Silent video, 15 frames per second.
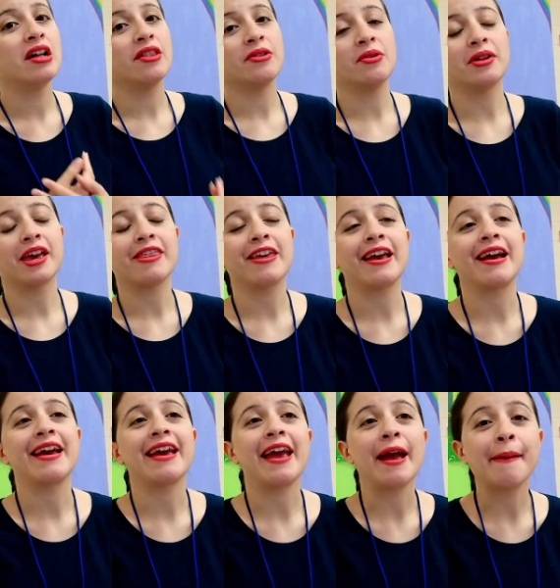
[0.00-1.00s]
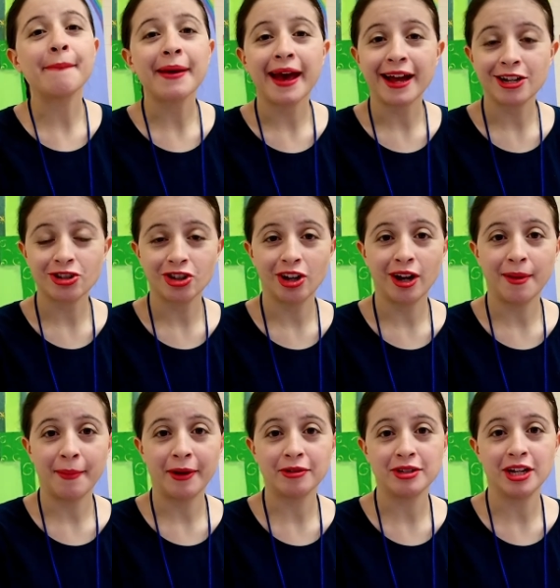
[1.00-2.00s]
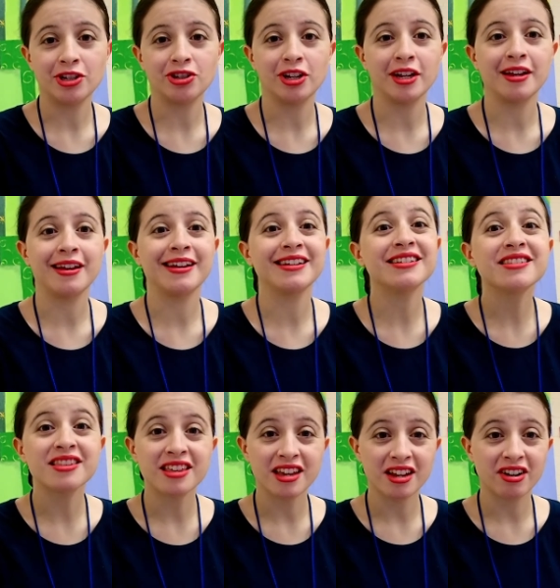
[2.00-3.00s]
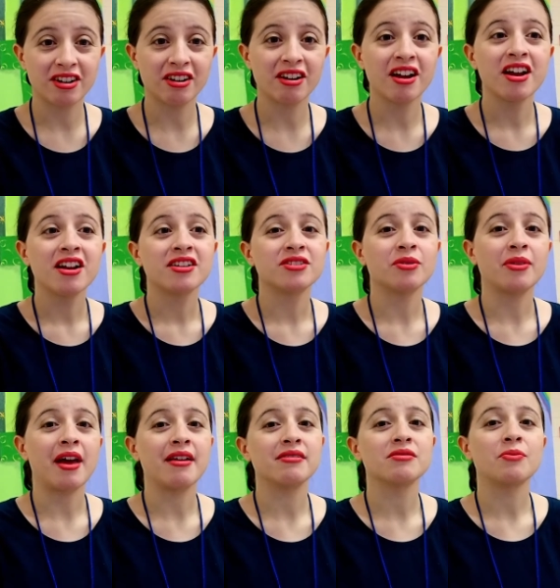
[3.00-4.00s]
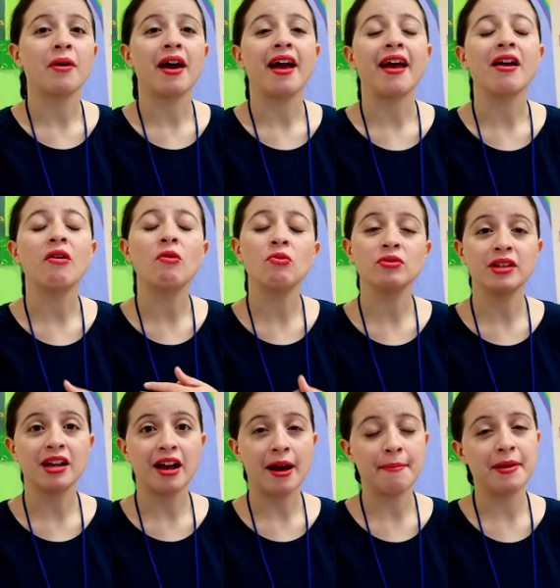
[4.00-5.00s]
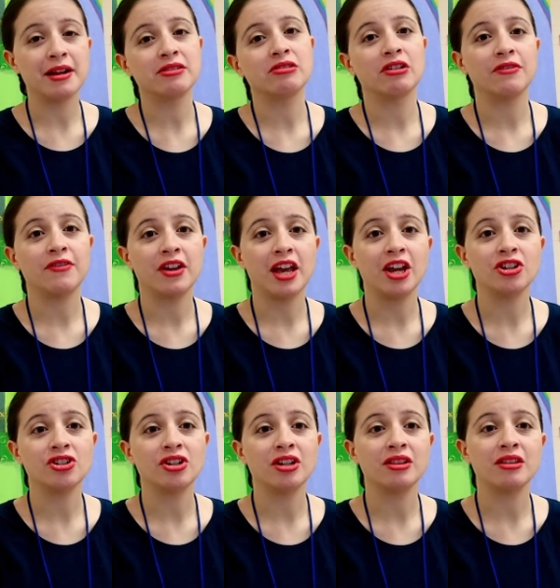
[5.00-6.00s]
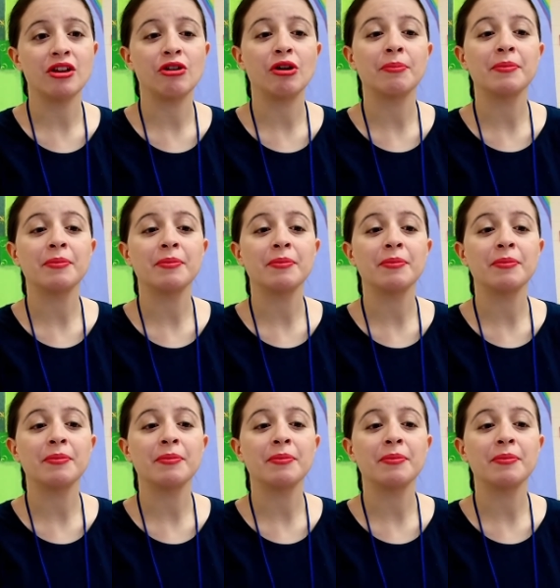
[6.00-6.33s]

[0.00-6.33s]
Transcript: the only thing I am passionate about teaching is theater. So that is why I only got my certification in theater,